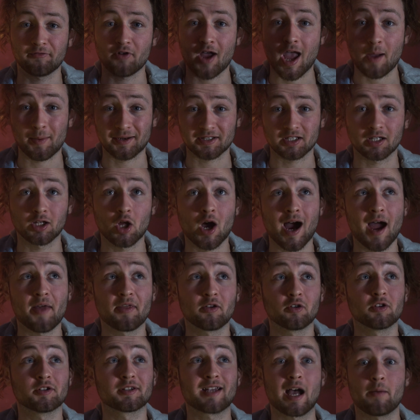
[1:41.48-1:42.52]
for how much light
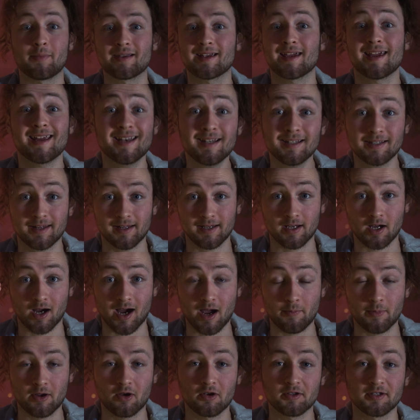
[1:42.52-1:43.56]
there is coming into the
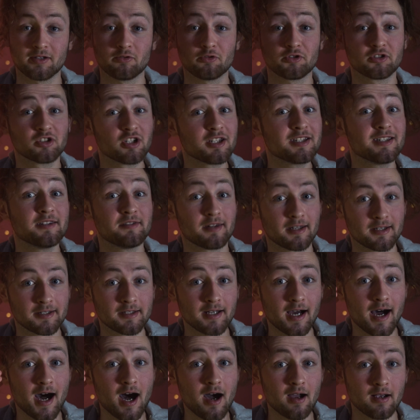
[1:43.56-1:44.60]
eye, because it was just in the
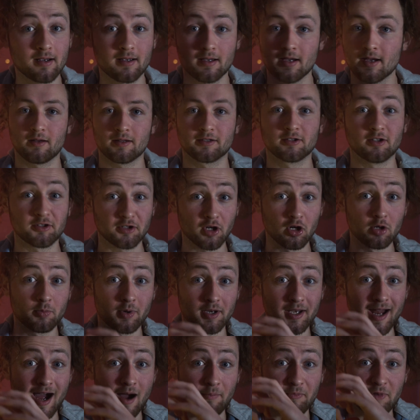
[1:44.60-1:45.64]
dark, so it's
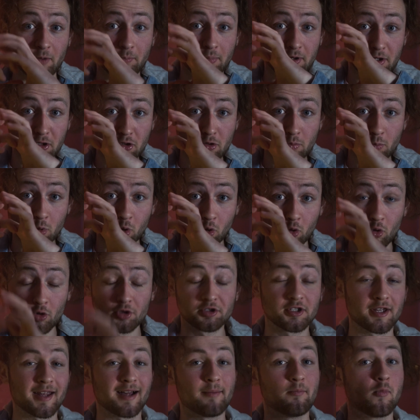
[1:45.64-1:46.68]
opened up the pupil
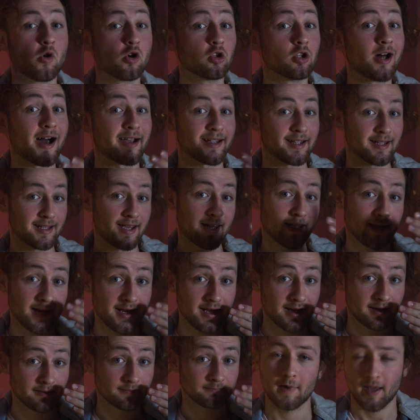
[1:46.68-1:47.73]
so that more light can get
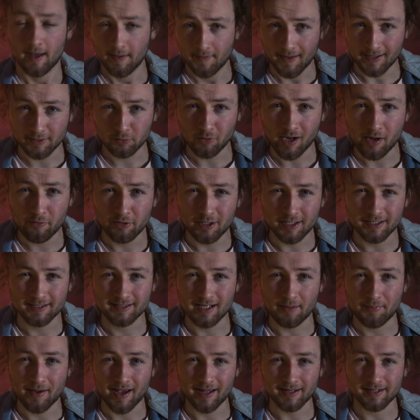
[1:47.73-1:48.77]
in. That's why when you
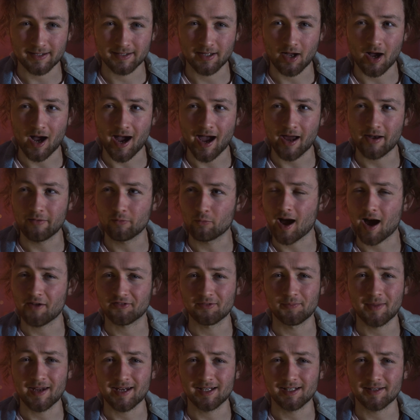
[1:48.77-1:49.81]
step outside
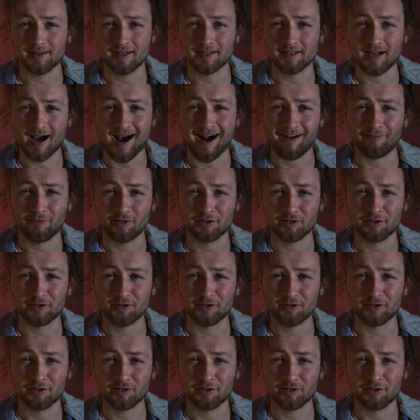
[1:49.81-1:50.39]
after being in the dark